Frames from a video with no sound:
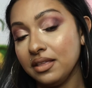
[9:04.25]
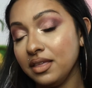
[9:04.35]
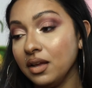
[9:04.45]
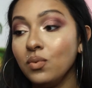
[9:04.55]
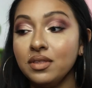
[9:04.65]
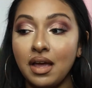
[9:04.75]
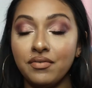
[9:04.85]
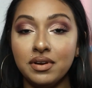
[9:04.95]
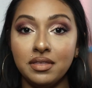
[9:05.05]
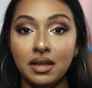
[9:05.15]
I think with
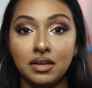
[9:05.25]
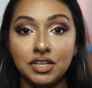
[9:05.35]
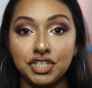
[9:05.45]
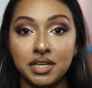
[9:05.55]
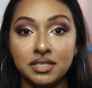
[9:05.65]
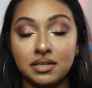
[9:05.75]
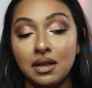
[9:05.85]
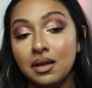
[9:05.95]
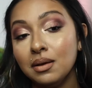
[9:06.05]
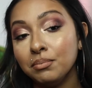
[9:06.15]
everything just
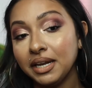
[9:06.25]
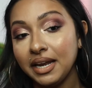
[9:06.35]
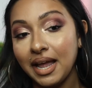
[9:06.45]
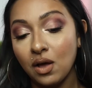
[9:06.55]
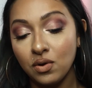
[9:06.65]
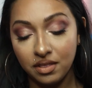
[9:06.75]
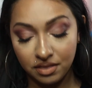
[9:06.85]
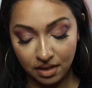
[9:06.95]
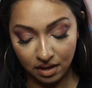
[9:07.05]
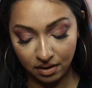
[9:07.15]
blending out,
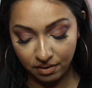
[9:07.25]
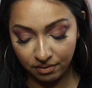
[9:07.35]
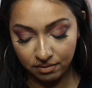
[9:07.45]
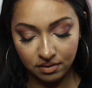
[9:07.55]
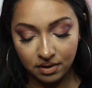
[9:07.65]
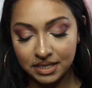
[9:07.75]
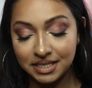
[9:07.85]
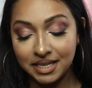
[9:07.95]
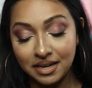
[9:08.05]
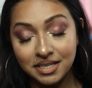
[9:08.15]
the
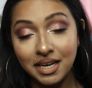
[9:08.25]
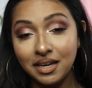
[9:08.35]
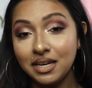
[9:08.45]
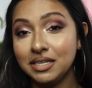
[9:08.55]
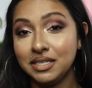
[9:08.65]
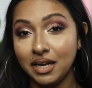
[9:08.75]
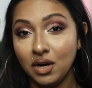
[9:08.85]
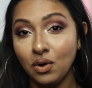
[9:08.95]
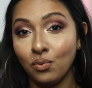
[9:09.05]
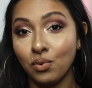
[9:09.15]
skin tint
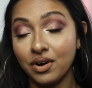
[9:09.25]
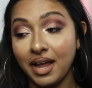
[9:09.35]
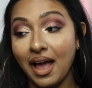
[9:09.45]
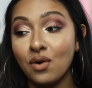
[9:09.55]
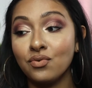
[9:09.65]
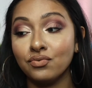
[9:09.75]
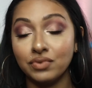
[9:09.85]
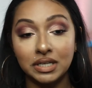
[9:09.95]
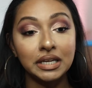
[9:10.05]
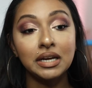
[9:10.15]
did work out
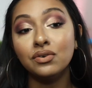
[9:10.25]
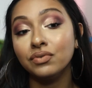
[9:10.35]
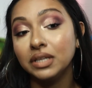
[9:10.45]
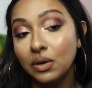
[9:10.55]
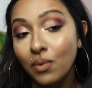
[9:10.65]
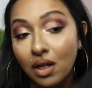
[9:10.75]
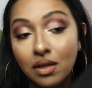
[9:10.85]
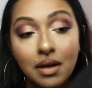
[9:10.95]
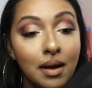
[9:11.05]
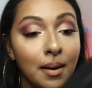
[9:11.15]
really
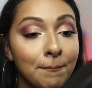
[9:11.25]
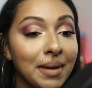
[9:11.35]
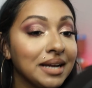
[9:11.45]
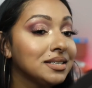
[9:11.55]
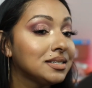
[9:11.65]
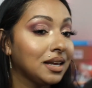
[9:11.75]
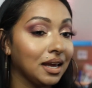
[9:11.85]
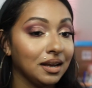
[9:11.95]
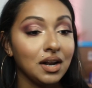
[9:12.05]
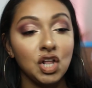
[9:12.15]
well. My
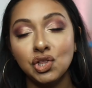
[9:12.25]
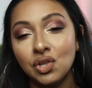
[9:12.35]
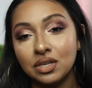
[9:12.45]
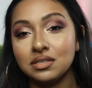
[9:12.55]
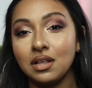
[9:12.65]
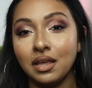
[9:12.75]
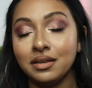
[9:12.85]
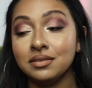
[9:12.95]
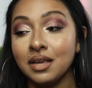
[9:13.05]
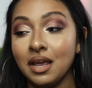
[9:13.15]
skin looks like
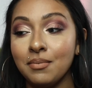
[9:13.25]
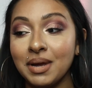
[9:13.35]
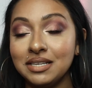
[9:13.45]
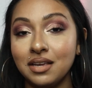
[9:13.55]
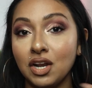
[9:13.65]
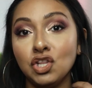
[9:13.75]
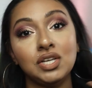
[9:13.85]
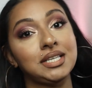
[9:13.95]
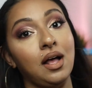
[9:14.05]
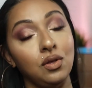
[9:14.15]
skin. My skin
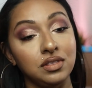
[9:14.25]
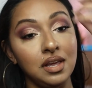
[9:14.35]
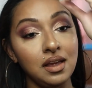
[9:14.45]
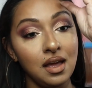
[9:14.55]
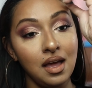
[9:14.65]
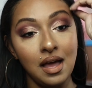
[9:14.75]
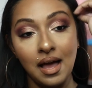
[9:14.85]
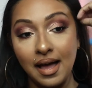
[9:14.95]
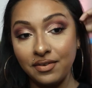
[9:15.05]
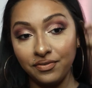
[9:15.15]
looks healthy.
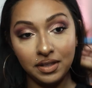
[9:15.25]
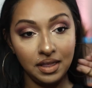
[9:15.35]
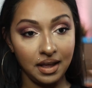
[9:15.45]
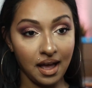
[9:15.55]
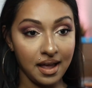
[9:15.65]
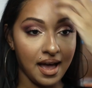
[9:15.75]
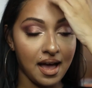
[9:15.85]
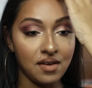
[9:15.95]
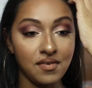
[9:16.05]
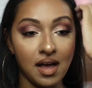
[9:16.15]
I feel like I
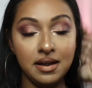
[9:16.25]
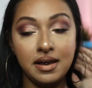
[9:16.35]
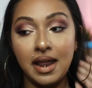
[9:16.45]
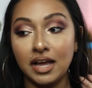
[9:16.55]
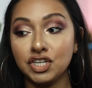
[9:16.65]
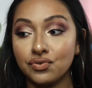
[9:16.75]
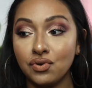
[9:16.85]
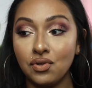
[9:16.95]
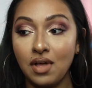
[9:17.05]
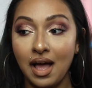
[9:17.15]
have a
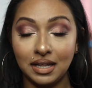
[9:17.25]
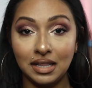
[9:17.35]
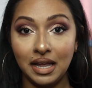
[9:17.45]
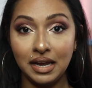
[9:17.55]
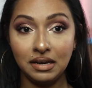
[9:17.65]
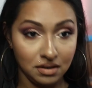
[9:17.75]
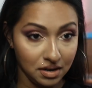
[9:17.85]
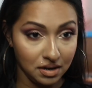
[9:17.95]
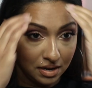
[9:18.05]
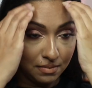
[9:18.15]
natural highlight.
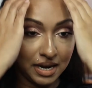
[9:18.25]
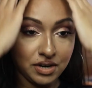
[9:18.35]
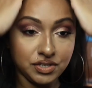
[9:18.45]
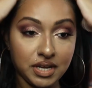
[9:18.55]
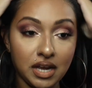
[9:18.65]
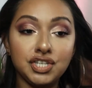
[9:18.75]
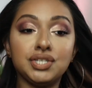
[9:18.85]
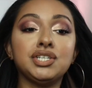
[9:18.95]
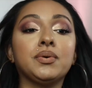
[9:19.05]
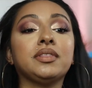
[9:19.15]
My hair's kind of
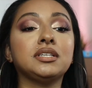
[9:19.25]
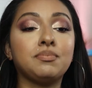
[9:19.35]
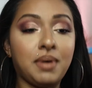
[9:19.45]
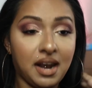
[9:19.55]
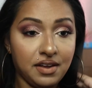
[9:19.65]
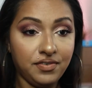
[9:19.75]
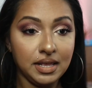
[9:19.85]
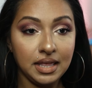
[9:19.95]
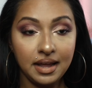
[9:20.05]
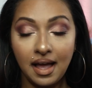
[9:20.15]
just doing things, but I
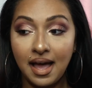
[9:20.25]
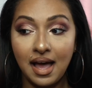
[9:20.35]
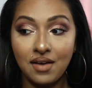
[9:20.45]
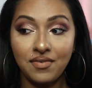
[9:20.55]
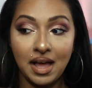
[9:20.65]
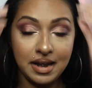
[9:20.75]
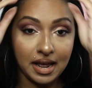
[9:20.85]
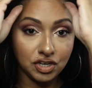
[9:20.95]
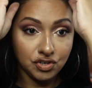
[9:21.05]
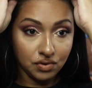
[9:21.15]
feel like I have a
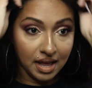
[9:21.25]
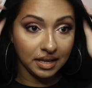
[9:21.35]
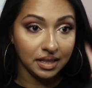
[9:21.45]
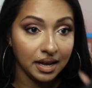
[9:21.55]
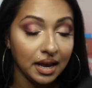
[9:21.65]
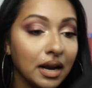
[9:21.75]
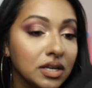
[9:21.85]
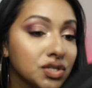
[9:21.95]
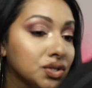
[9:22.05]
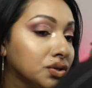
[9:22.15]
natural highlight, and I
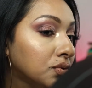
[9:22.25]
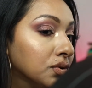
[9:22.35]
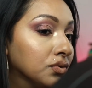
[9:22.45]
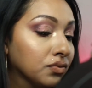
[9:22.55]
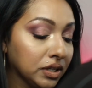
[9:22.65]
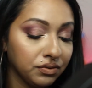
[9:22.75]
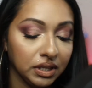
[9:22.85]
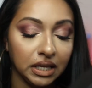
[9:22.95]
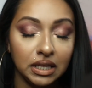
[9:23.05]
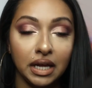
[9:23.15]
do really
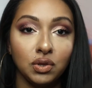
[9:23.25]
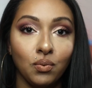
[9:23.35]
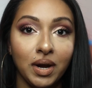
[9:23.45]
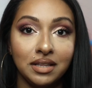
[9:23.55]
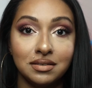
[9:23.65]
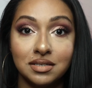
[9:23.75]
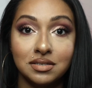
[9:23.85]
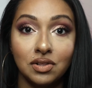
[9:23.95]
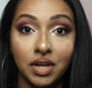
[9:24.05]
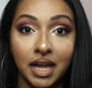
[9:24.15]
like the way this is
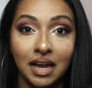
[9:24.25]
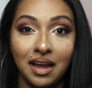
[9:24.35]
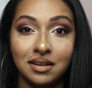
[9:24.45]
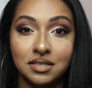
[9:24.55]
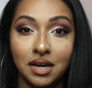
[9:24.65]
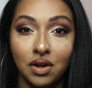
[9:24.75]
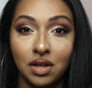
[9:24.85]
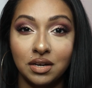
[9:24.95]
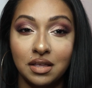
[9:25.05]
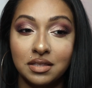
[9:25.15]
looking and sitting
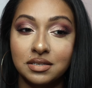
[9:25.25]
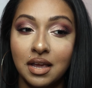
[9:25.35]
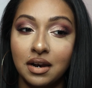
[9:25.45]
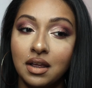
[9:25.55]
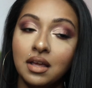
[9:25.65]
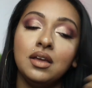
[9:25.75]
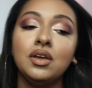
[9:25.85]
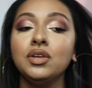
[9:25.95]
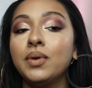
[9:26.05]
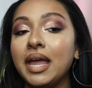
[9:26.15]
on the skin.
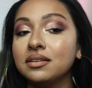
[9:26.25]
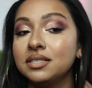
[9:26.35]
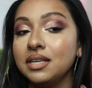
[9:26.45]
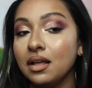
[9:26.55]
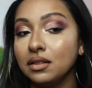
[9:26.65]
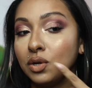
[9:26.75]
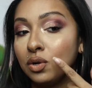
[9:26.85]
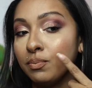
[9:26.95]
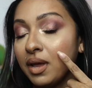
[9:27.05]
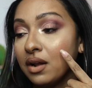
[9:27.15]
You can see a little
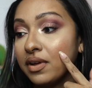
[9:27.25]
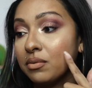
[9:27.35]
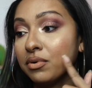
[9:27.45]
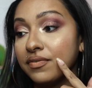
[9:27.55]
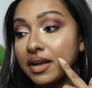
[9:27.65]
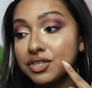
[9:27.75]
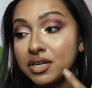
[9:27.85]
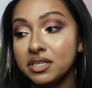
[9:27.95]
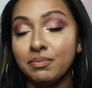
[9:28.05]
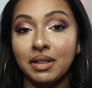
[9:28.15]
bit of
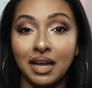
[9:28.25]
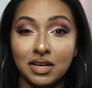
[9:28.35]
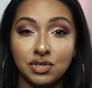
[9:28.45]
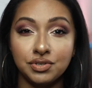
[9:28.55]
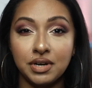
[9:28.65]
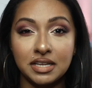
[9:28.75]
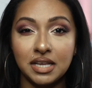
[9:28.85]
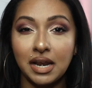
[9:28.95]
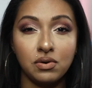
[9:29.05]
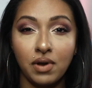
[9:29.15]
imperfections, but like I told you guys,
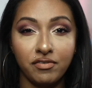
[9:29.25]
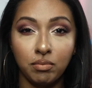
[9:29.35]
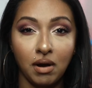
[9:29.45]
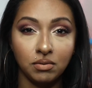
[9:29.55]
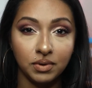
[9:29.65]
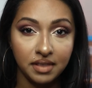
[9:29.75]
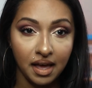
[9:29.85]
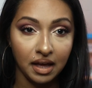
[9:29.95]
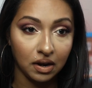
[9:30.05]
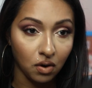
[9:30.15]
I don't have a problem with
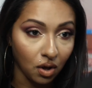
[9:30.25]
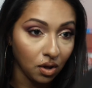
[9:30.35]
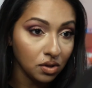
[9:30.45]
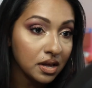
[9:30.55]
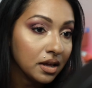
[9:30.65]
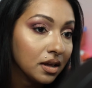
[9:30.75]
that at all.